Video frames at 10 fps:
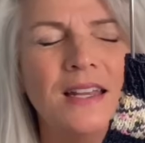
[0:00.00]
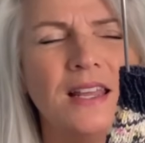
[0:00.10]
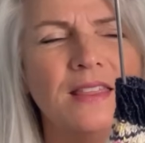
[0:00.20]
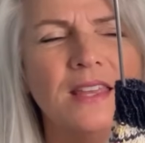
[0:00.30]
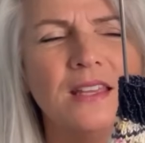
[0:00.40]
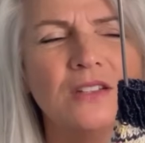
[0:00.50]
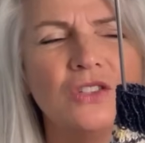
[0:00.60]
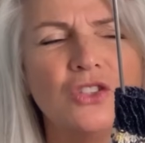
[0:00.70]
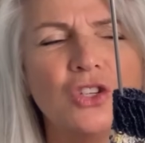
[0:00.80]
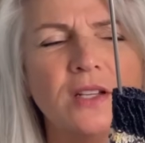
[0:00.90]
I think
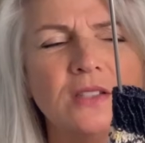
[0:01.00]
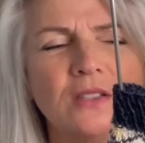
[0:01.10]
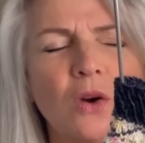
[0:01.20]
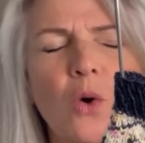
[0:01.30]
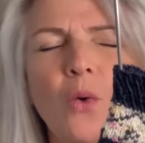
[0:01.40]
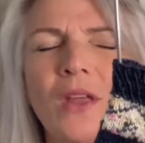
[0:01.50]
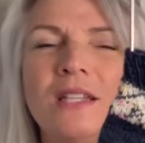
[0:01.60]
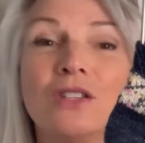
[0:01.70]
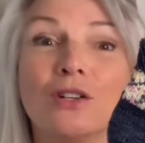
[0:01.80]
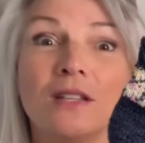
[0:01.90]
it's just,
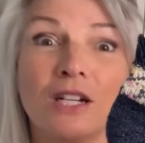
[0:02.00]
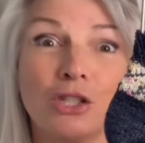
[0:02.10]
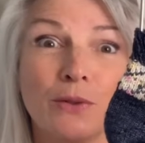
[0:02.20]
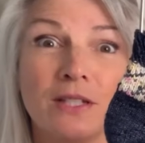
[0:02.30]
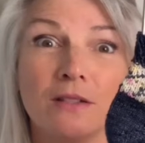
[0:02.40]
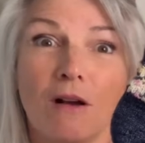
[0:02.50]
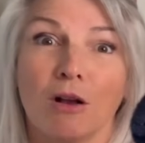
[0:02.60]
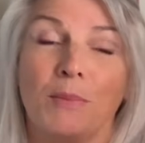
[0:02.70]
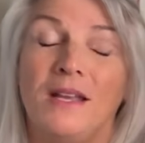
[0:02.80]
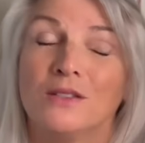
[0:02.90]
it's their luxury
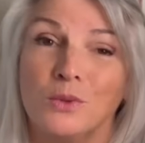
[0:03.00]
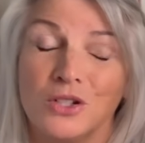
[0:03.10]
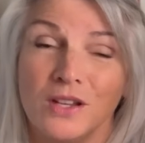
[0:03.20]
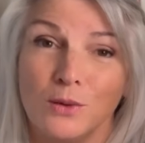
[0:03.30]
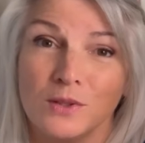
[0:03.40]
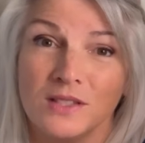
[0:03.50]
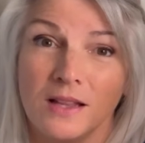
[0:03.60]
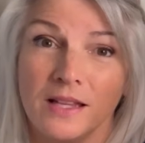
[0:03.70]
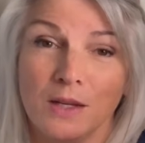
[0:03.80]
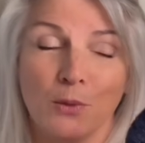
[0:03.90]
sock base, which they don't
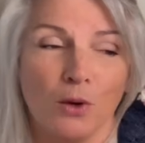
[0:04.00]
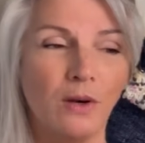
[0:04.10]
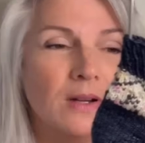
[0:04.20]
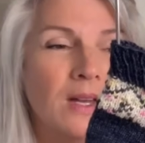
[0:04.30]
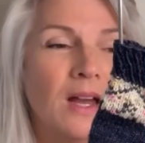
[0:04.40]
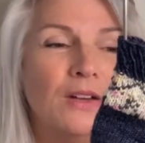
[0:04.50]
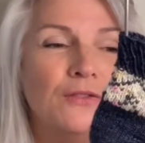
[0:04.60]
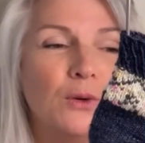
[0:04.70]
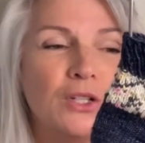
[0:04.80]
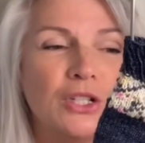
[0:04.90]
sell anymore,
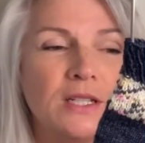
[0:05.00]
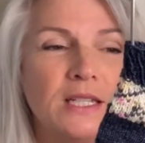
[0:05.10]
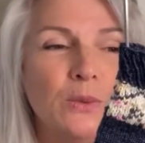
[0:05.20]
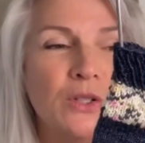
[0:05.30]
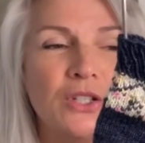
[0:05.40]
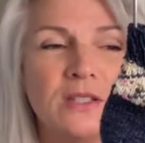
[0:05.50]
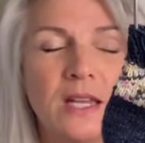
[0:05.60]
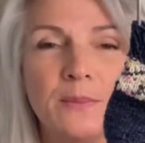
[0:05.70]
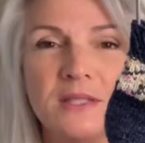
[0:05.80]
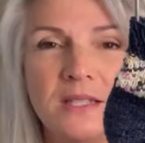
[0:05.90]
unfortunately, which is
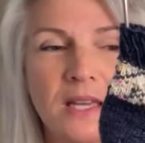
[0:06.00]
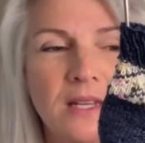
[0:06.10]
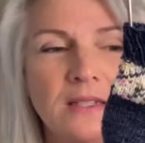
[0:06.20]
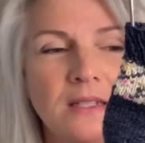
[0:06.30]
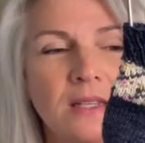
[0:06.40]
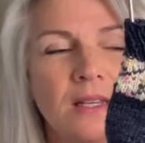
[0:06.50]
an MCN.